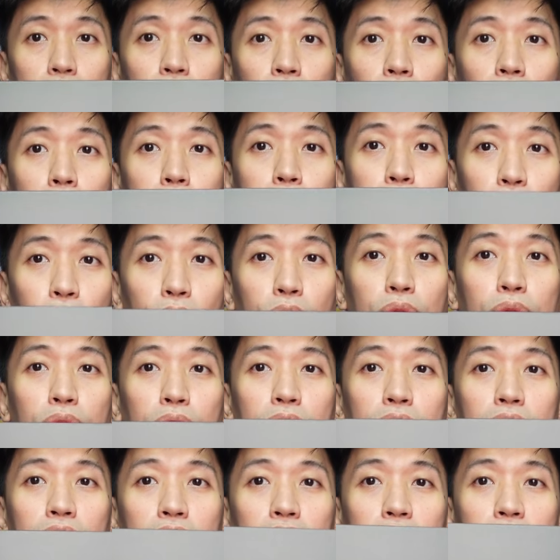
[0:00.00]
All Pro,
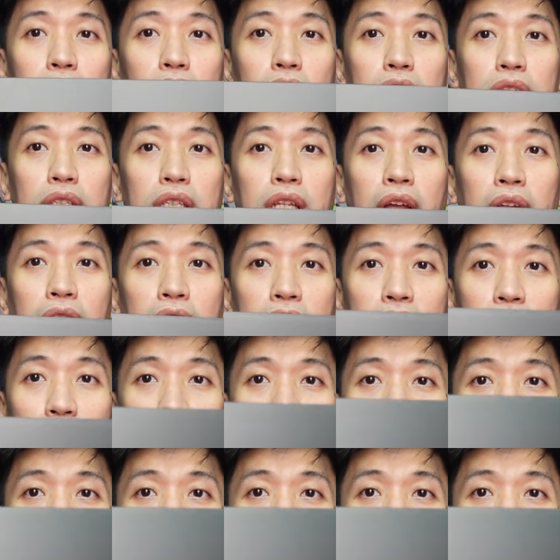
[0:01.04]
then there's a